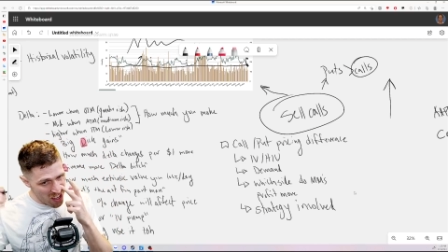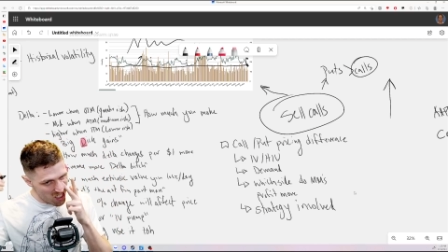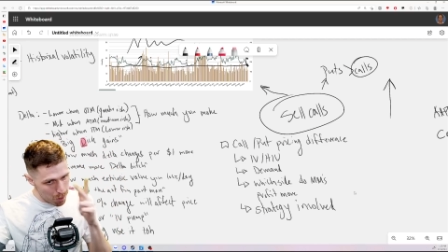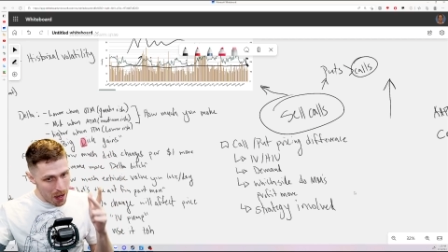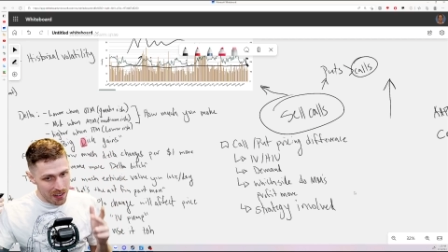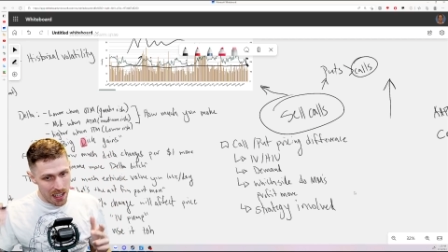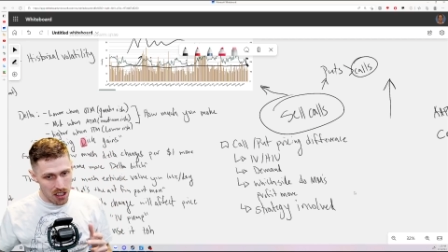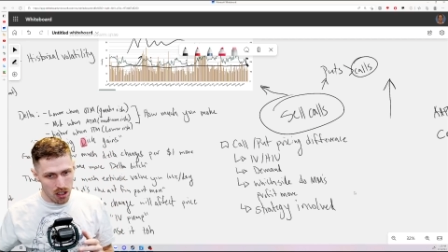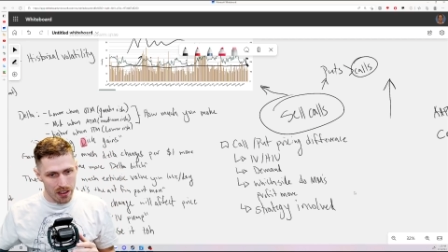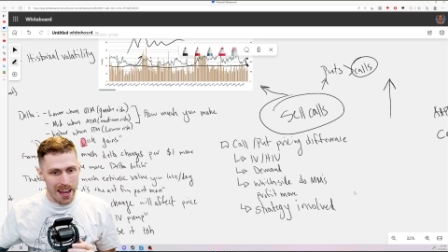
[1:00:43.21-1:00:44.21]
So pay
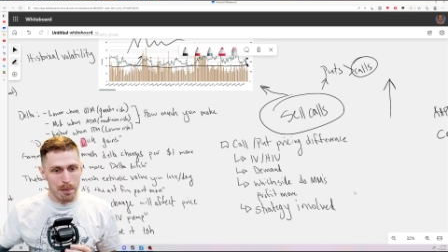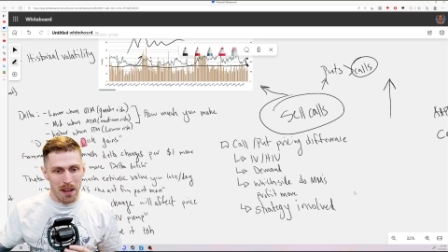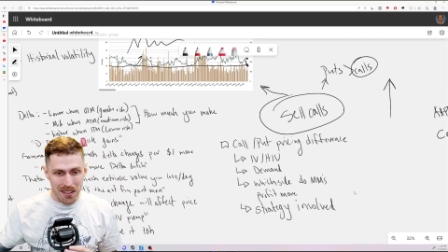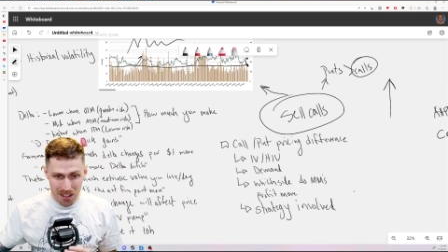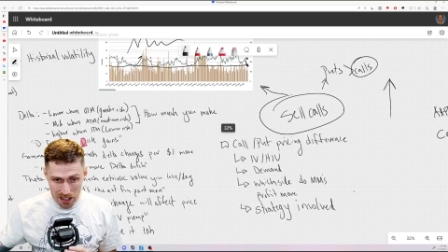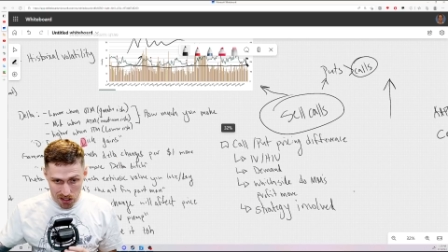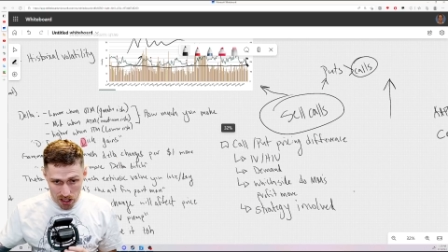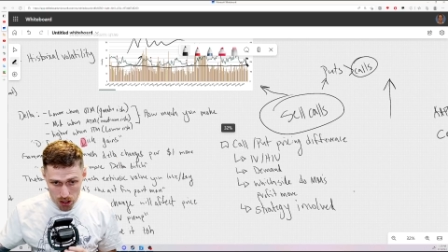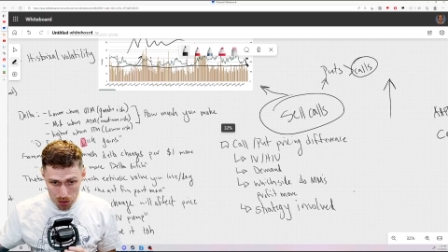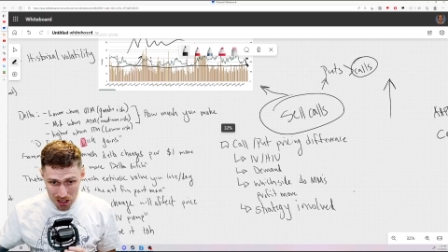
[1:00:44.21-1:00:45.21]
attention to that. It's an
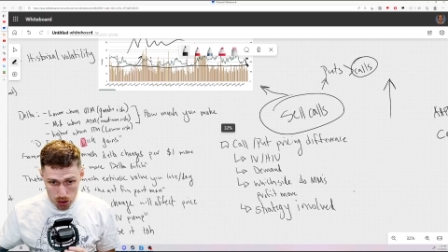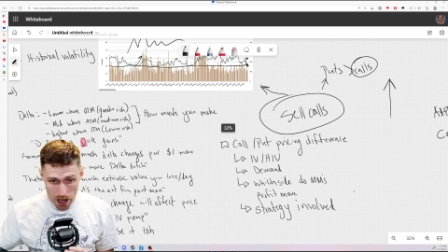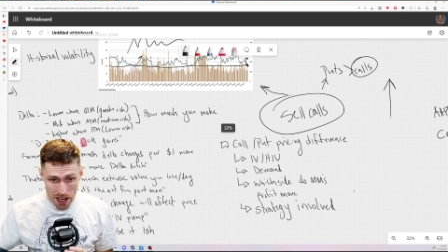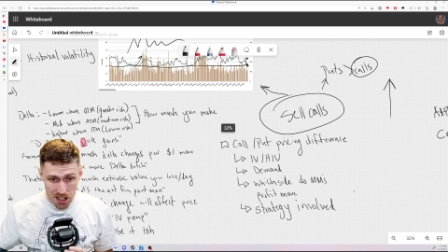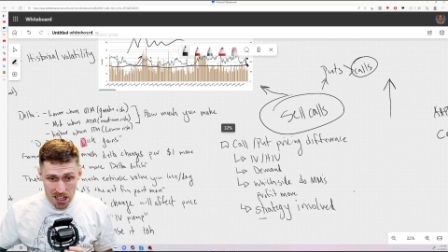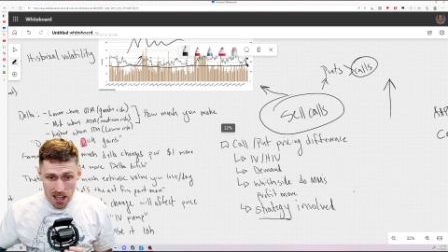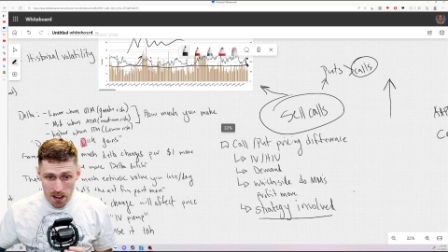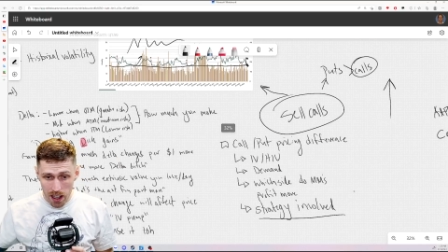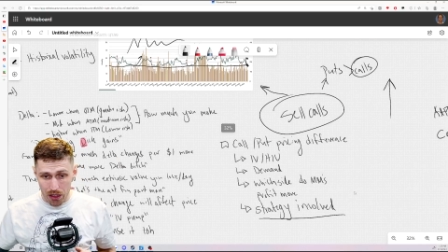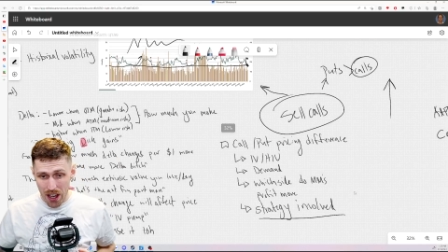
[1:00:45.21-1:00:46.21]
interesting strategy.
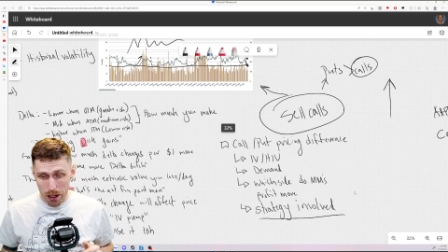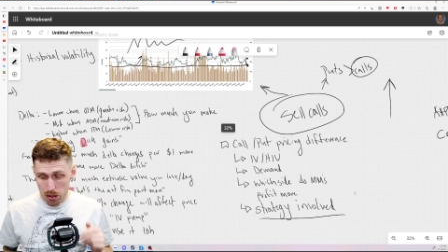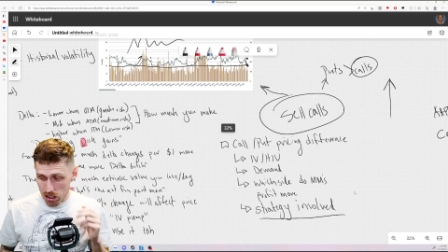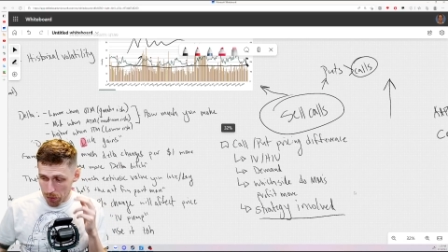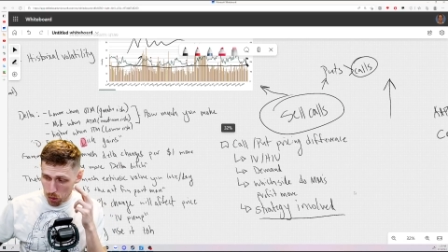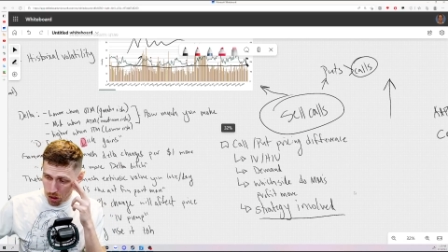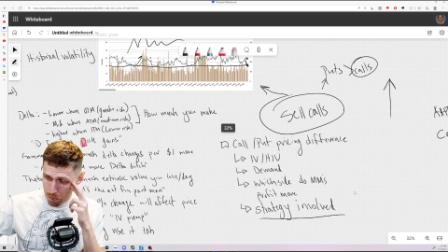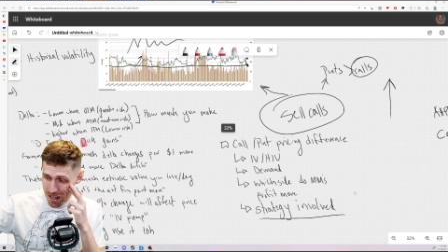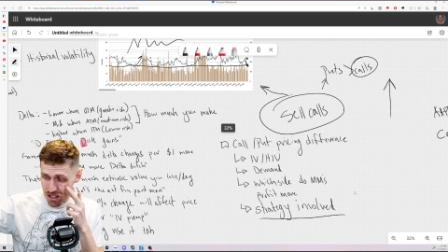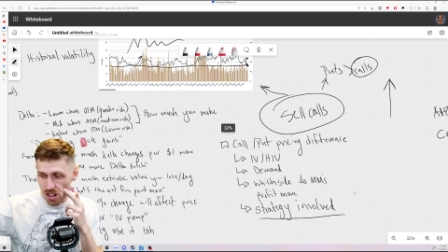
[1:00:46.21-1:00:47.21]
I thought it was something worth
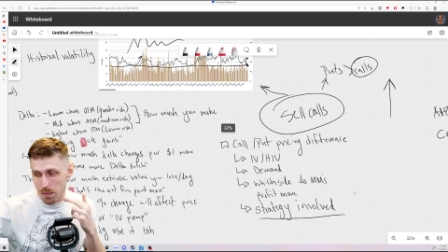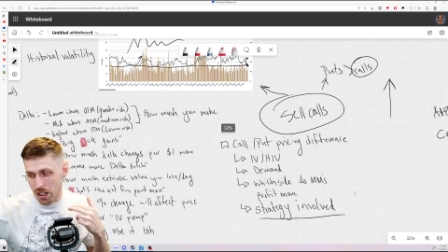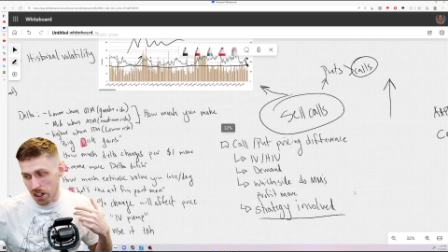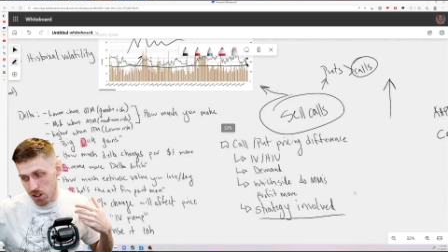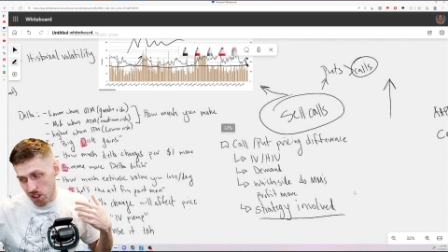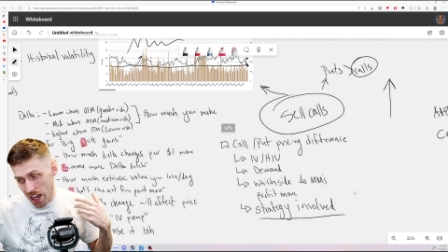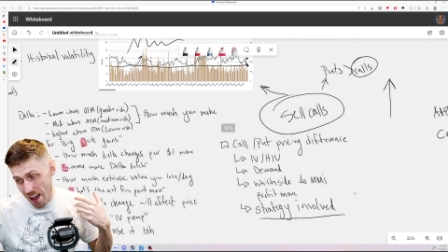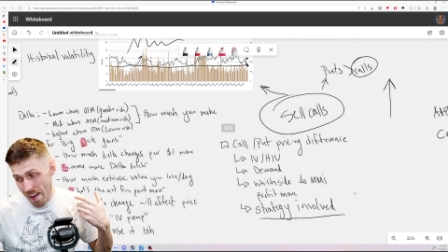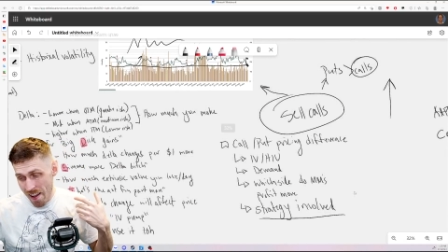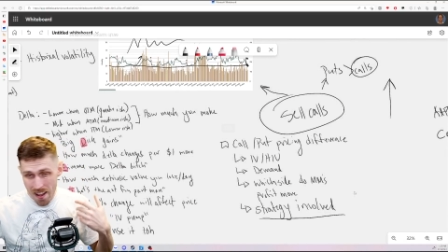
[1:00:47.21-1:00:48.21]
mentioning because a